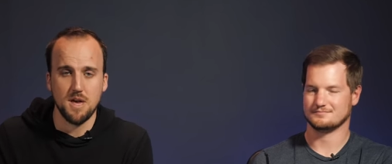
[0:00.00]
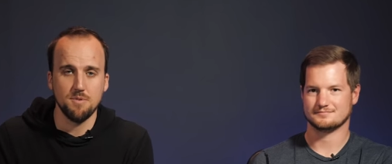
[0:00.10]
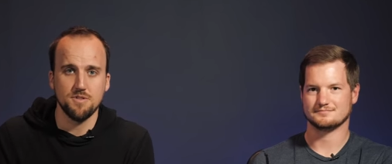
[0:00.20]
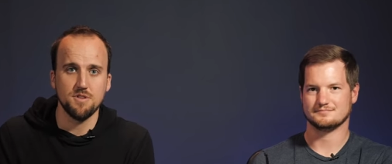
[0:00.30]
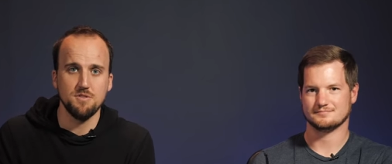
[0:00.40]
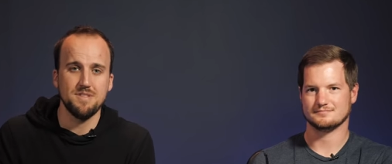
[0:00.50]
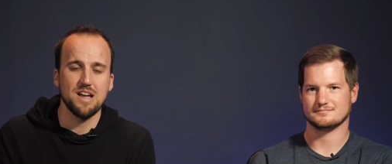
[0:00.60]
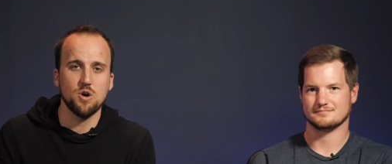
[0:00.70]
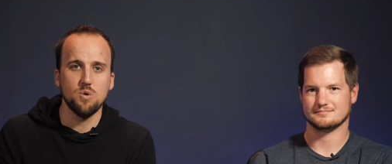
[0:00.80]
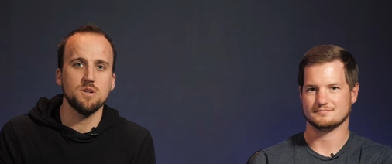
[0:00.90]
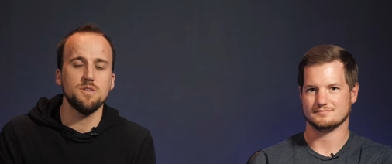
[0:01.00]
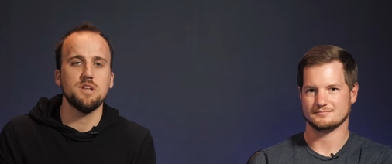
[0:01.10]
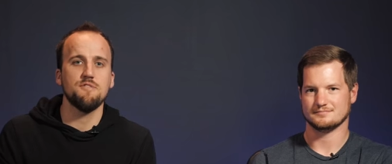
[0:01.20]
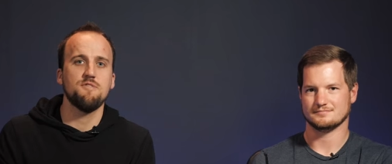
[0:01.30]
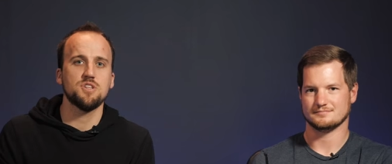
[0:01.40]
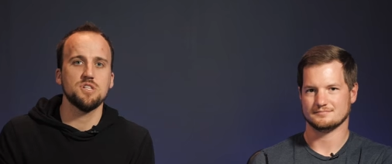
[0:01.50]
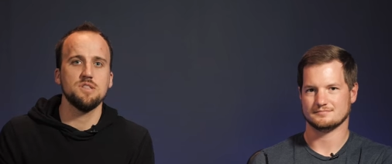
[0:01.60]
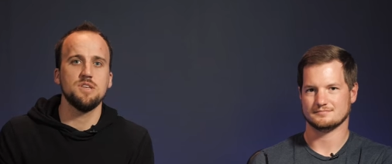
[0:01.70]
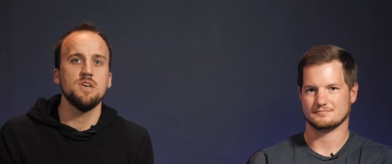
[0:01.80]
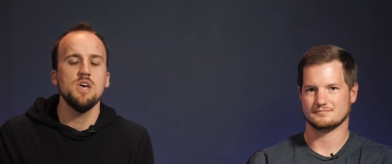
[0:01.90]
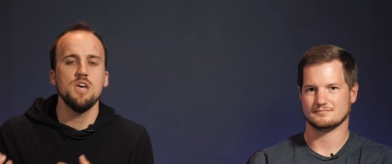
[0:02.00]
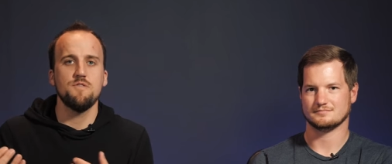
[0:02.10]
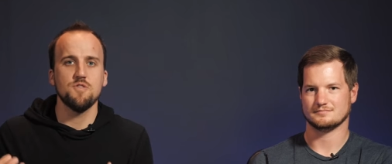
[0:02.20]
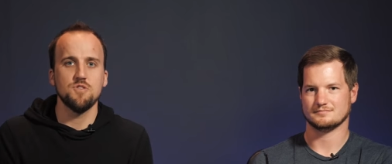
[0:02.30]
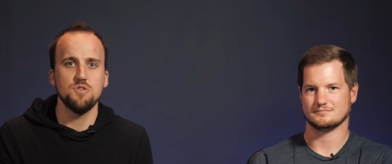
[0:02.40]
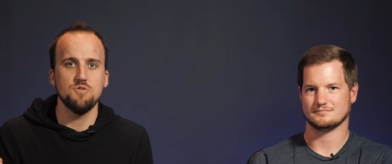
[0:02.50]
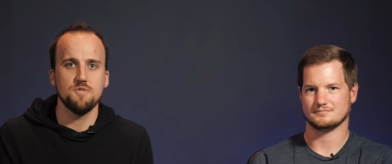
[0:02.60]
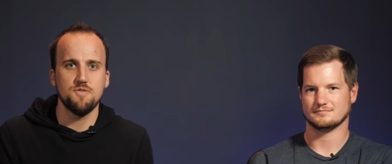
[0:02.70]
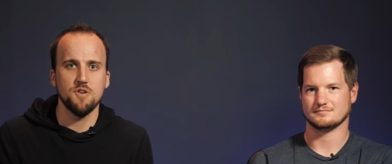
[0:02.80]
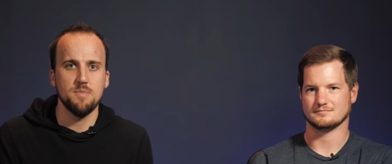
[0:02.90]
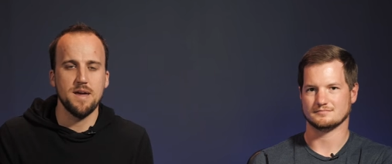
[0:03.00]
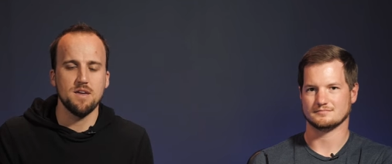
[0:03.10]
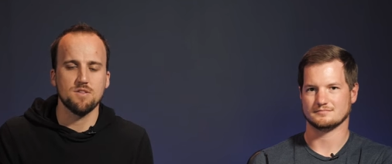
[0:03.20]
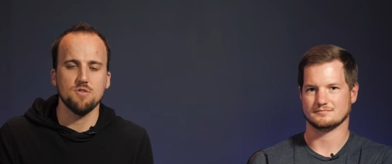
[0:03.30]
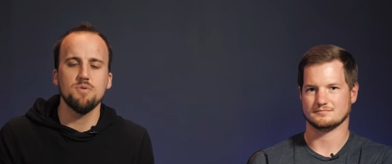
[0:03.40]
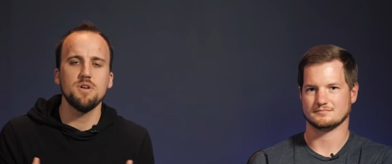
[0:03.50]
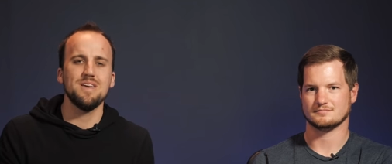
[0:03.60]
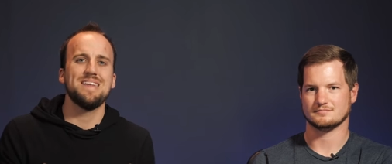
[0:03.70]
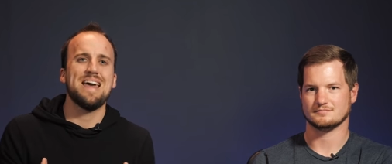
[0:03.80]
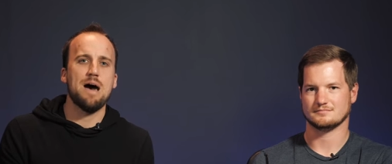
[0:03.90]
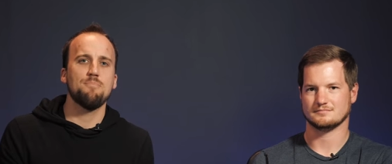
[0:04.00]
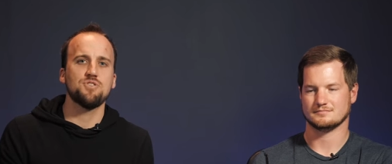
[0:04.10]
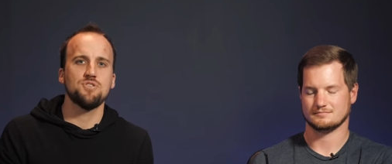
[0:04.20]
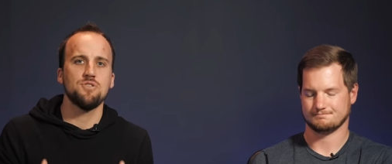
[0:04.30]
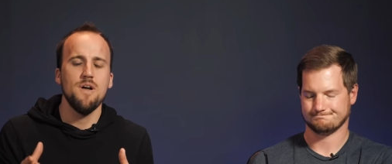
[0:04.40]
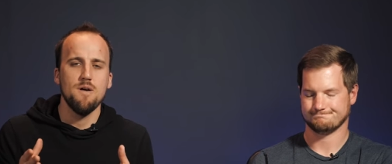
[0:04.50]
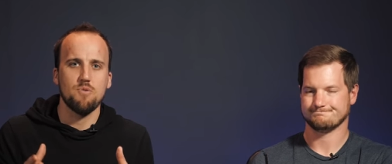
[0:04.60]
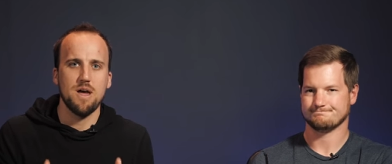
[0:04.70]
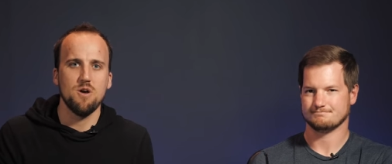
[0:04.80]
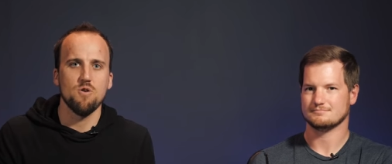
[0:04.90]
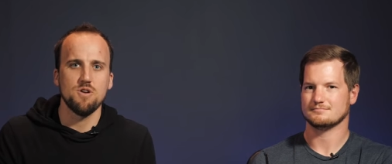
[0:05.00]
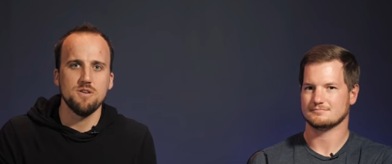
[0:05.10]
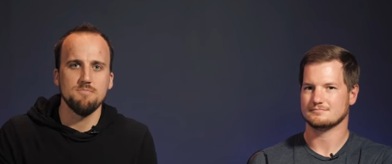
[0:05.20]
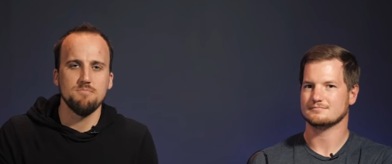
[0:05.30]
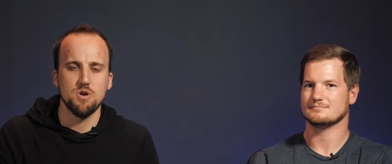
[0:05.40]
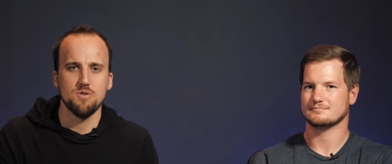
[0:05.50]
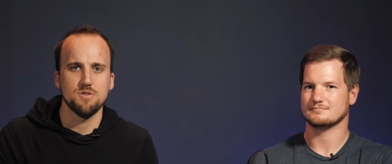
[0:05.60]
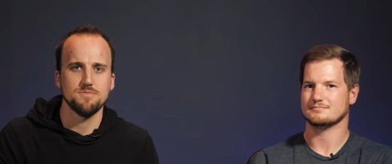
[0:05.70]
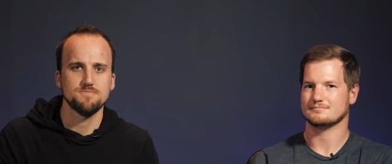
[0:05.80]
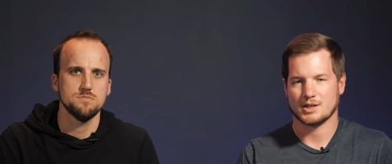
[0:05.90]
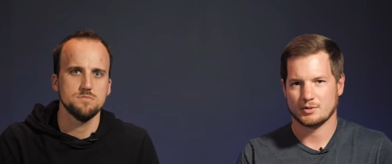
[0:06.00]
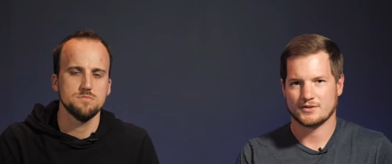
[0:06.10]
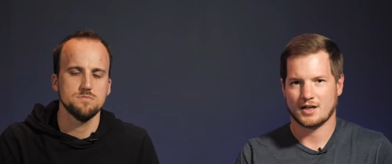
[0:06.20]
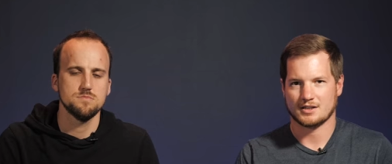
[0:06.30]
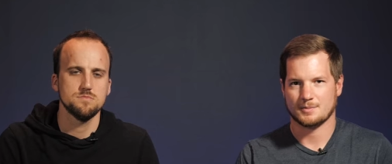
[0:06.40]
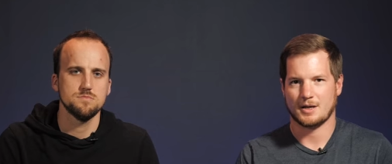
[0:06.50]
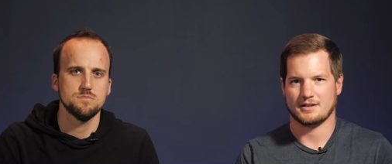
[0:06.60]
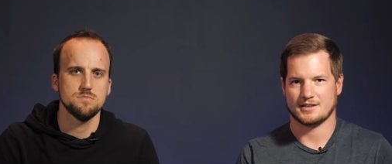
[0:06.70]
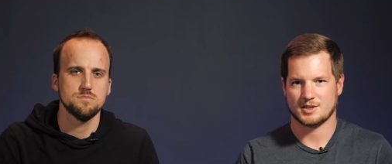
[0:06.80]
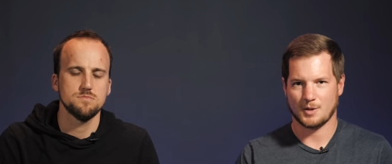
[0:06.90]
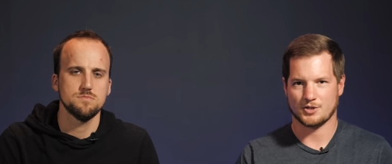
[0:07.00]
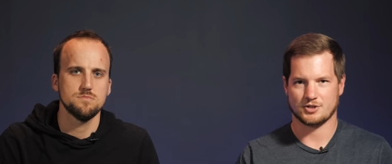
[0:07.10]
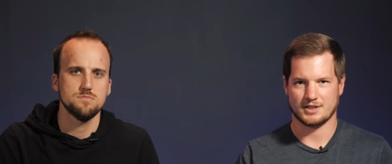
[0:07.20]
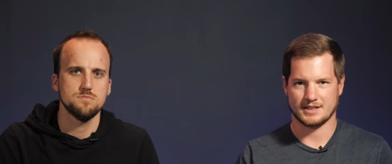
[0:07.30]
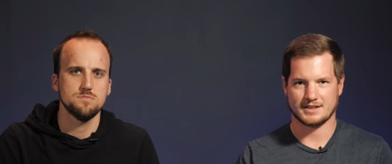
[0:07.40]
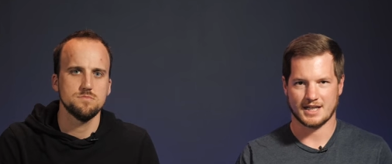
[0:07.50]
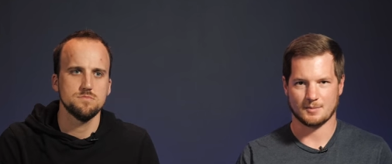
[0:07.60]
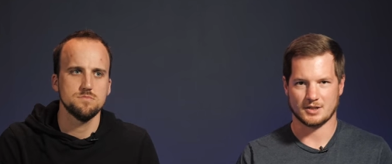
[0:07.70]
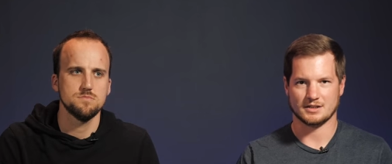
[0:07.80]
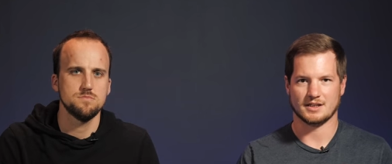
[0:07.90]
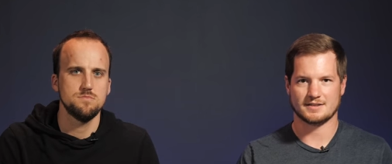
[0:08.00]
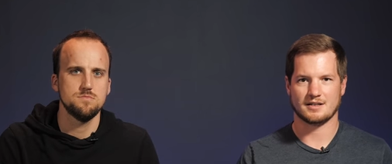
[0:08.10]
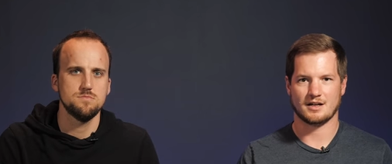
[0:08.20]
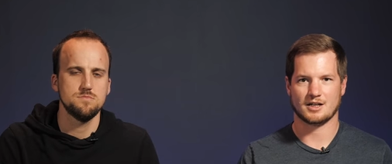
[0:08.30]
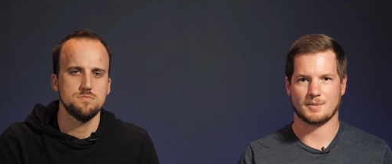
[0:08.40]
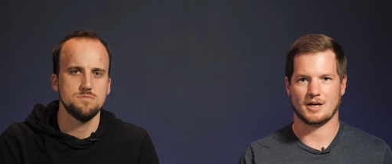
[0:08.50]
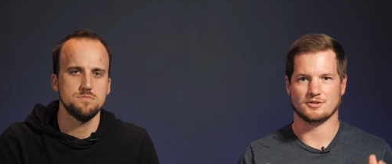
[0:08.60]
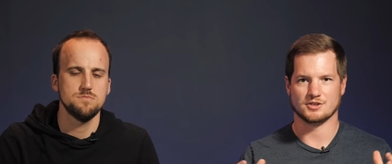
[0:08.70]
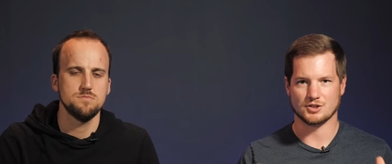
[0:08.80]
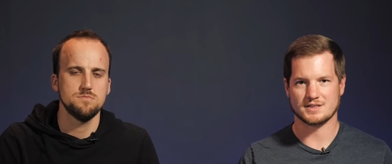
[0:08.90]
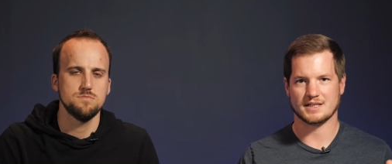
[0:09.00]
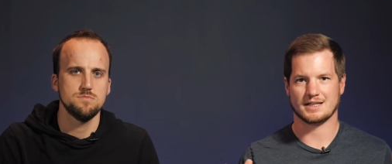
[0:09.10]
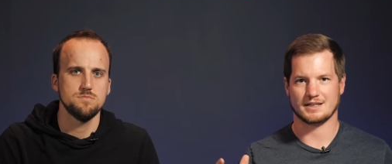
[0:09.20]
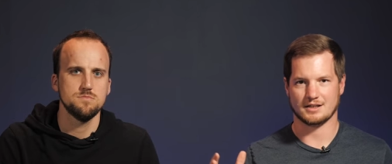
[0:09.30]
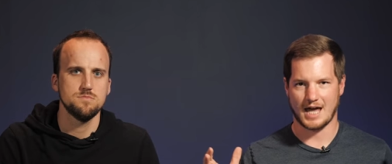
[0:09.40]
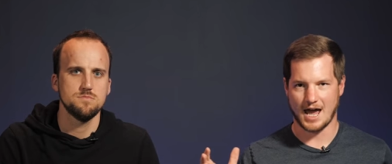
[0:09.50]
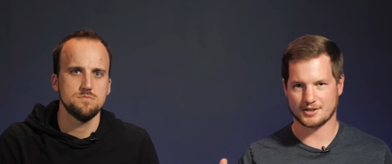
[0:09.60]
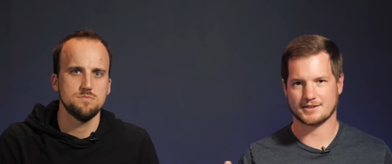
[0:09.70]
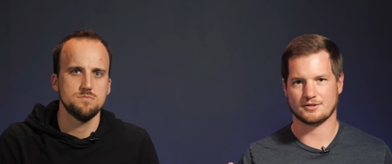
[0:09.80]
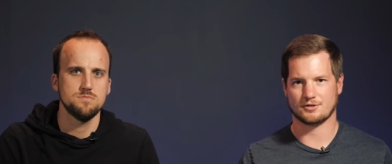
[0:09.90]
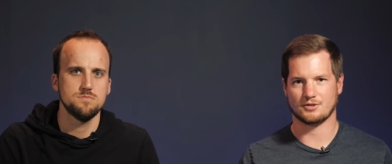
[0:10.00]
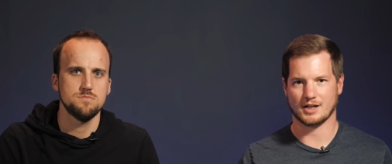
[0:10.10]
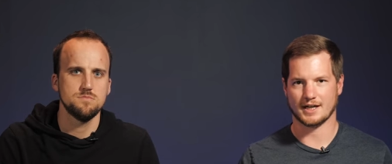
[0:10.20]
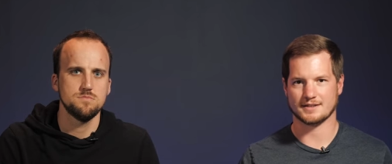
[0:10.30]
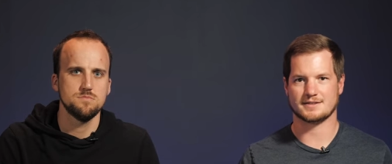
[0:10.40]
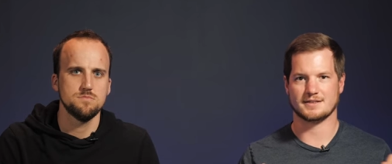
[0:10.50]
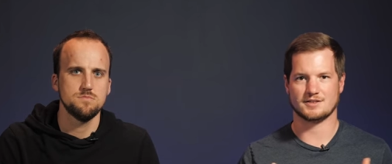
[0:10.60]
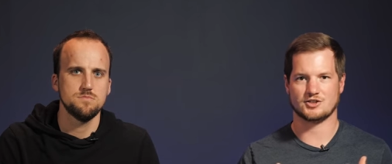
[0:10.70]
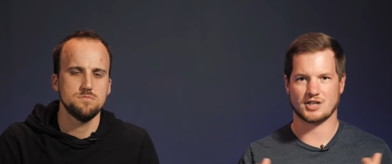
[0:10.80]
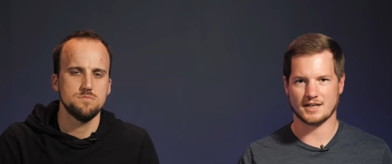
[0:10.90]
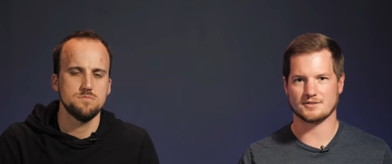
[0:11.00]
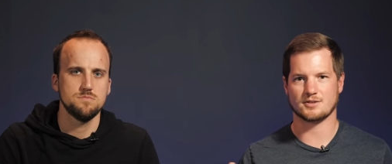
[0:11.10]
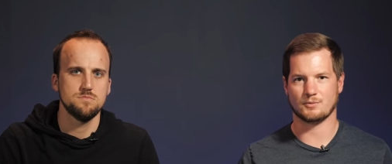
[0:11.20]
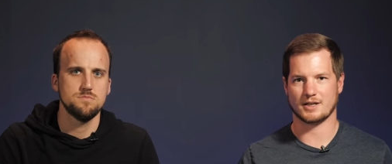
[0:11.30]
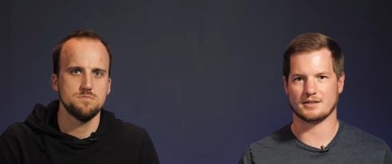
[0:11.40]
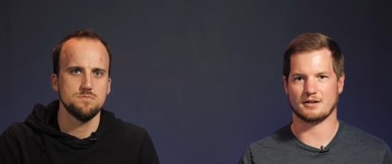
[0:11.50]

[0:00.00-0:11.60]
Speaker 1: be able to do that quickly and efficiently if you're new to filmmaking. So put it in aperture priority mode.
Speaker 2: Now that we've talked about exposure in camera, let's talk about using external lights to change the way